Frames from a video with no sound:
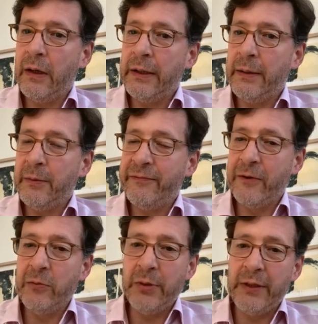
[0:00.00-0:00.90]
I am a
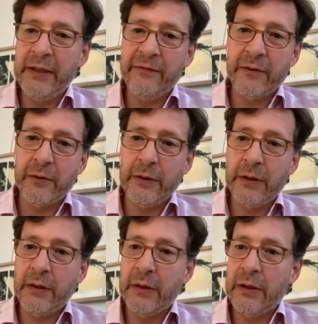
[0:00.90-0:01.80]
firm believer
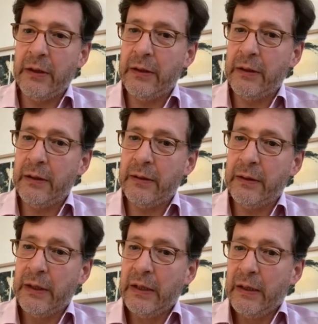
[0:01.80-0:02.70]
in
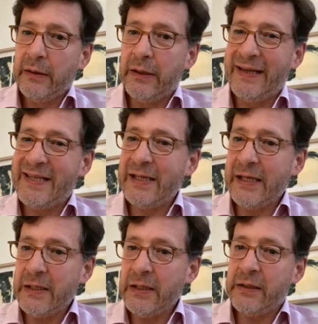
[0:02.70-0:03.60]
the
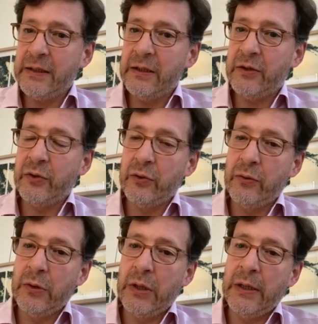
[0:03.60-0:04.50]
necessity
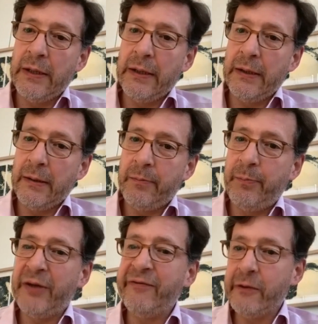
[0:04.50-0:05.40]
to
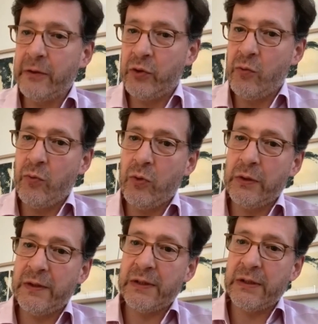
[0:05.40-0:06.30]
pivot
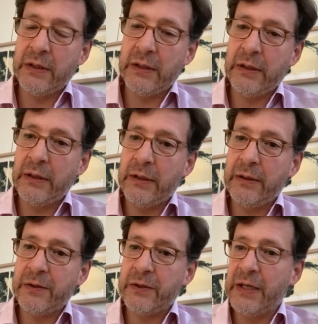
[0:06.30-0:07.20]
towards
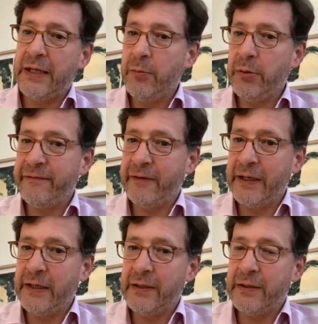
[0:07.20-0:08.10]
sustainable
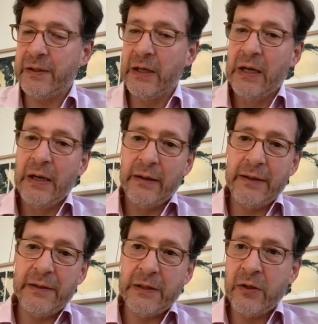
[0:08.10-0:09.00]
finance.
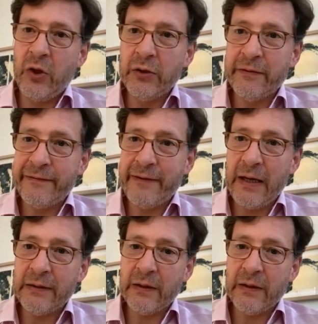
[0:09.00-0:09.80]
This is not a fad.